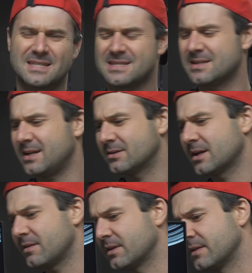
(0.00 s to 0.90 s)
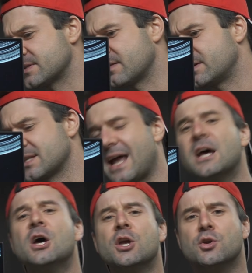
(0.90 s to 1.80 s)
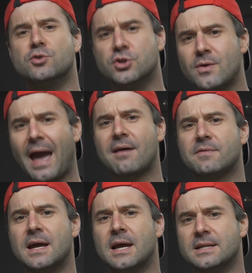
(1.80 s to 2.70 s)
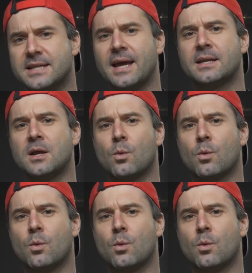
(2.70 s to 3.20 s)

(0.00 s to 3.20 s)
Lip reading: It's, you know, can't believe it's giving us that. You do have 10,